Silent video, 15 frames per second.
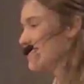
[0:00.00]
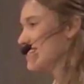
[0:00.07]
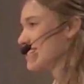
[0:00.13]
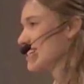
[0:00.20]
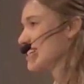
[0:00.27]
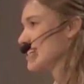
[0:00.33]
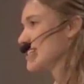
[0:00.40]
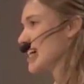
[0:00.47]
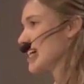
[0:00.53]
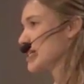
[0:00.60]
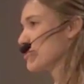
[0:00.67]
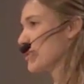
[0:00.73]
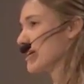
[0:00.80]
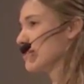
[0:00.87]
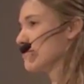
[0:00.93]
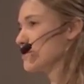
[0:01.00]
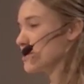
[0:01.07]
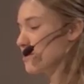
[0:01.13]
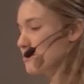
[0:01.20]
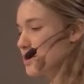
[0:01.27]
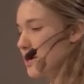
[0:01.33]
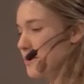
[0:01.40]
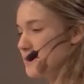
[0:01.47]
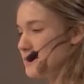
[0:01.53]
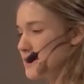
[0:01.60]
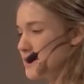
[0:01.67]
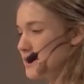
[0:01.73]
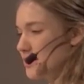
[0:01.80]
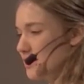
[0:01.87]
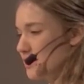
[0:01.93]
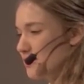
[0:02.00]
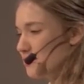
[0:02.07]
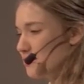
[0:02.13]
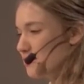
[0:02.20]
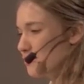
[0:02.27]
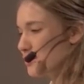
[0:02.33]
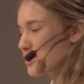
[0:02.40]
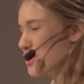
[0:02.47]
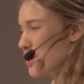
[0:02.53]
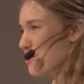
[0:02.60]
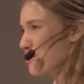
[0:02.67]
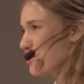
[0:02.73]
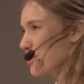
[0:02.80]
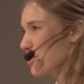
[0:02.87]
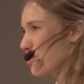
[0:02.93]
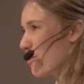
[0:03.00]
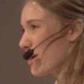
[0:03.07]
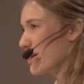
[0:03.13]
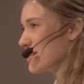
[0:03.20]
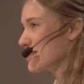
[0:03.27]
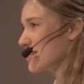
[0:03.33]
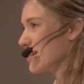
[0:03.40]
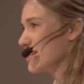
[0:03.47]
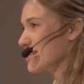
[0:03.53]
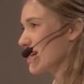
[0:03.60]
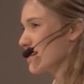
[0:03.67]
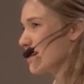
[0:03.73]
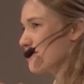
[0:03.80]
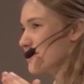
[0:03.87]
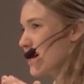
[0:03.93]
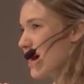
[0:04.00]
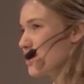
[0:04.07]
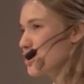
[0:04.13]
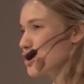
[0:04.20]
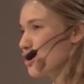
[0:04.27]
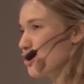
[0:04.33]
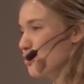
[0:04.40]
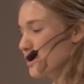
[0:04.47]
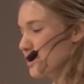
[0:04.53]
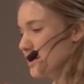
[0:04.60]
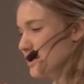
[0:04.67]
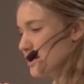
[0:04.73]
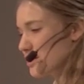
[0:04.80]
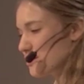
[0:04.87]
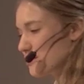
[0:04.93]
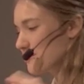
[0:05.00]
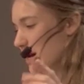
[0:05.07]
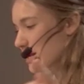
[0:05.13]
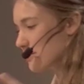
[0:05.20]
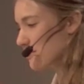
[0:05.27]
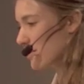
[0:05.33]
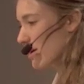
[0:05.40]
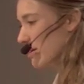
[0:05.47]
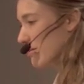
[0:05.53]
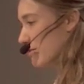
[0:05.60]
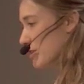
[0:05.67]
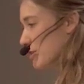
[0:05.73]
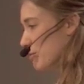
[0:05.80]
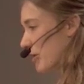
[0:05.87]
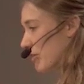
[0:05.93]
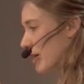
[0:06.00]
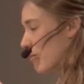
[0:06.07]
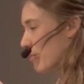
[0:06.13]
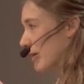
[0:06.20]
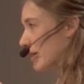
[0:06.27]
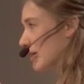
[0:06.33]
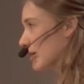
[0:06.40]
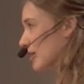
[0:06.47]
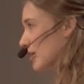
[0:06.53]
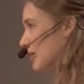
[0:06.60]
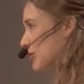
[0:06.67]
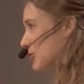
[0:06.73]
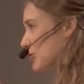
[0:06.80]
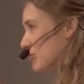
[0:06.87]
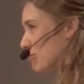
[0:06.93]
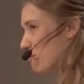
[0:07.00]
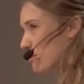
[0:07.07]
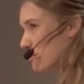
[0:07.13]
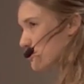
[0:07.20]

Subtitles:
I did get attacked by them sometimes. One time on a quiet night, I left the hatch open, and this fat flying fish, about that big, just